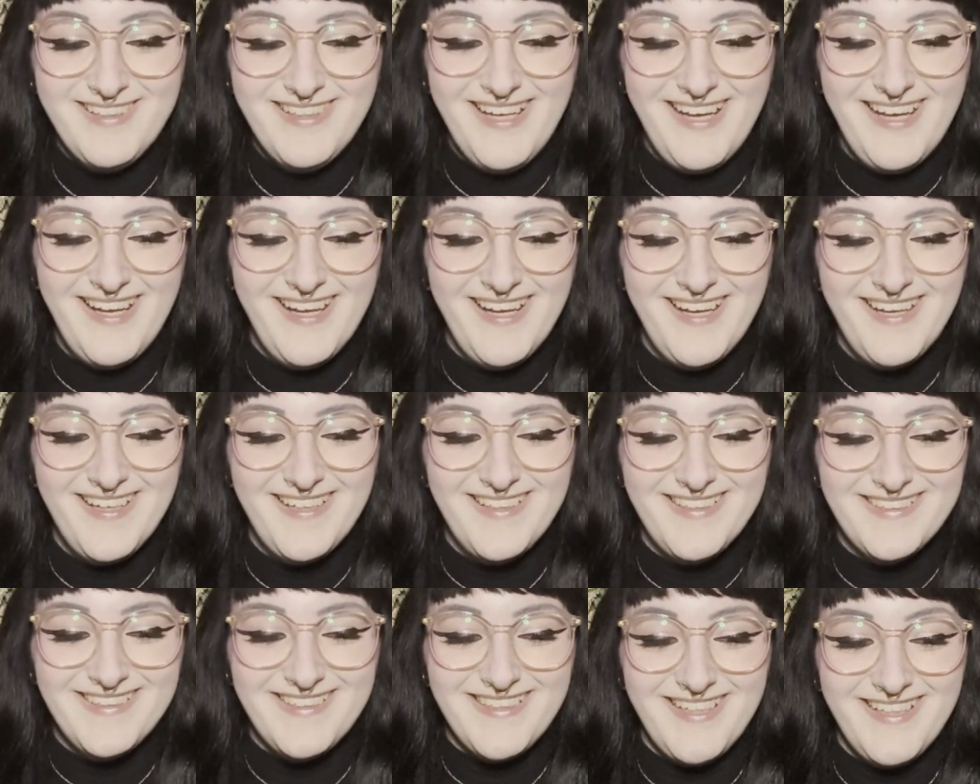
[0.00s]

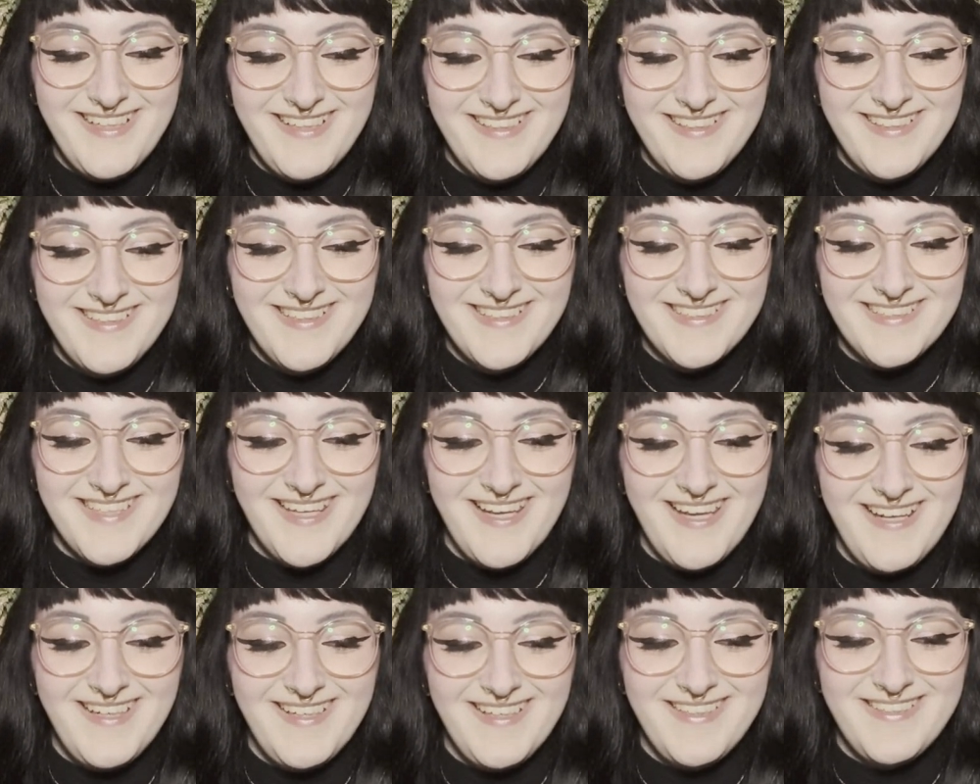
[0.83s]
and it is
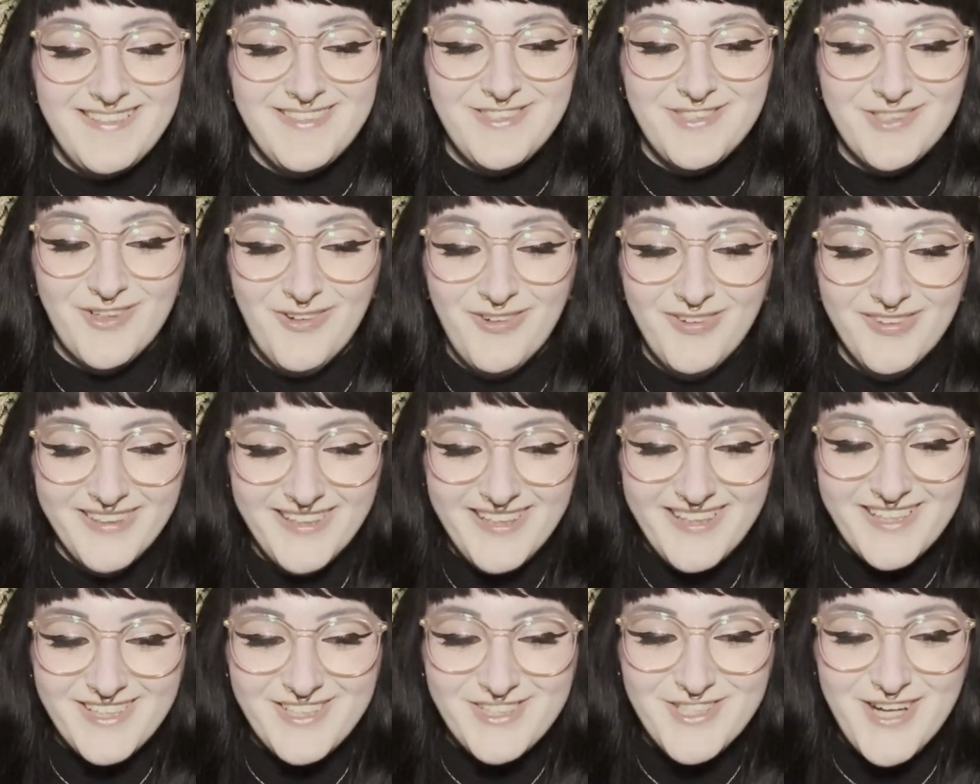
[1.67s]
an
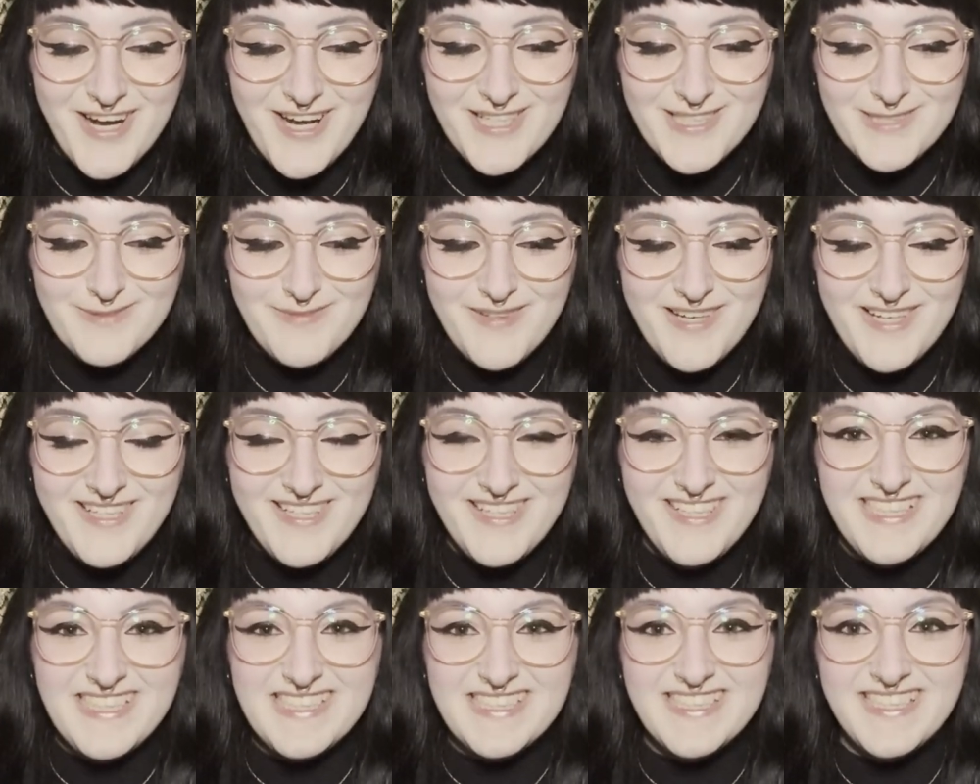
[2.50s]
indolic jasmine. It
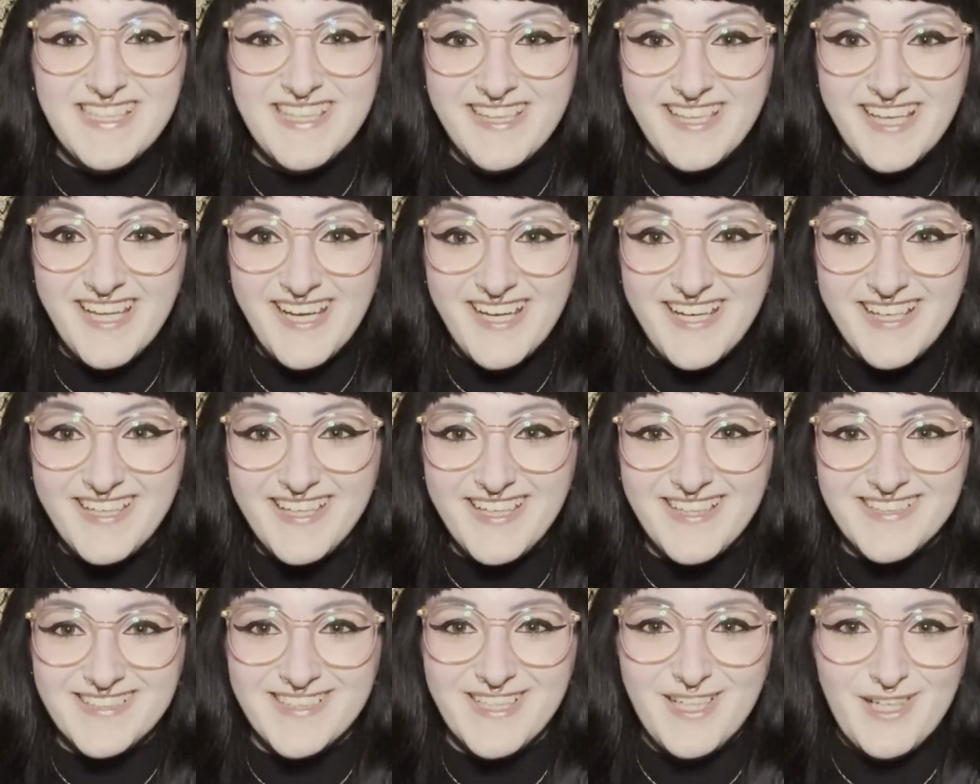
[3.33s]
is thick.
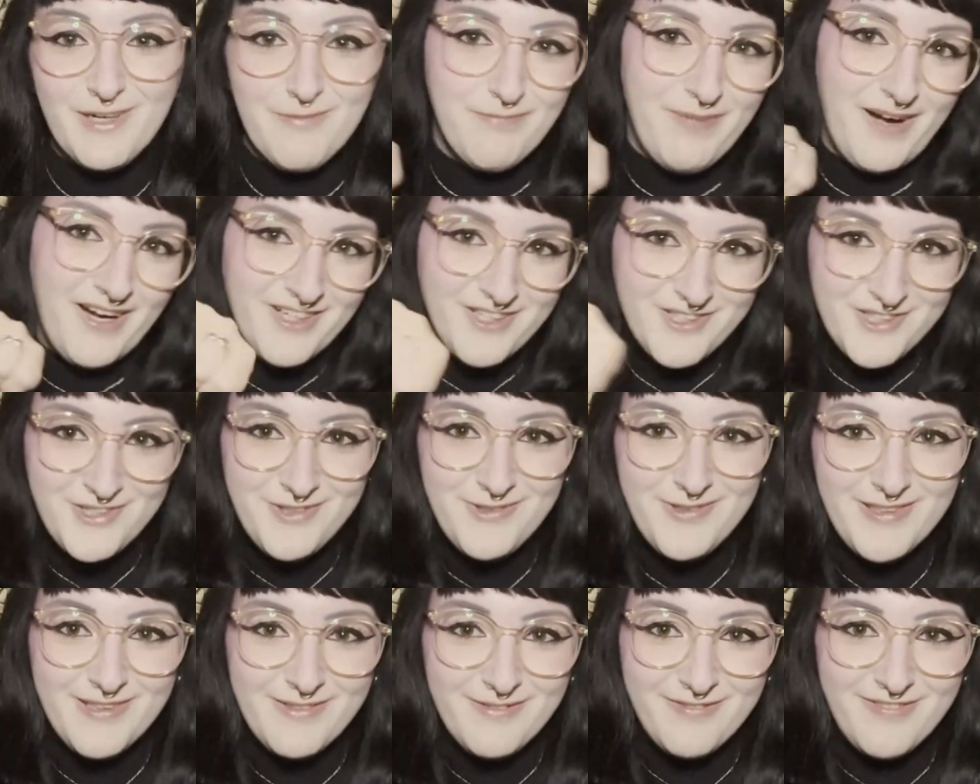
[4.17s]
It's gonna punch you
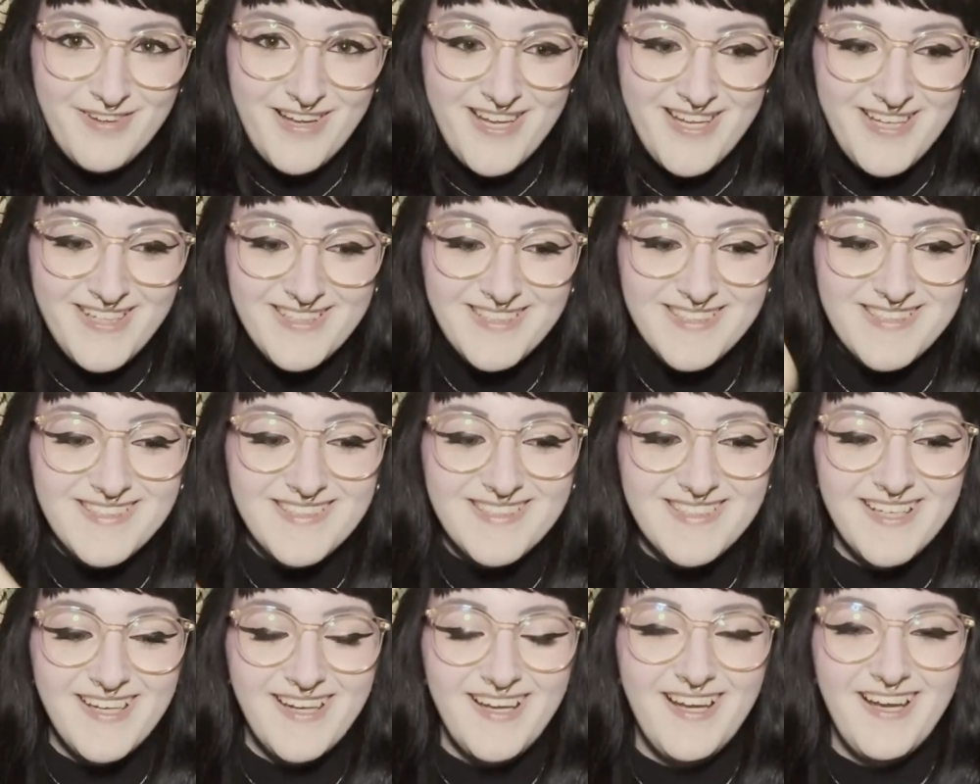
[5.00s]
in the face.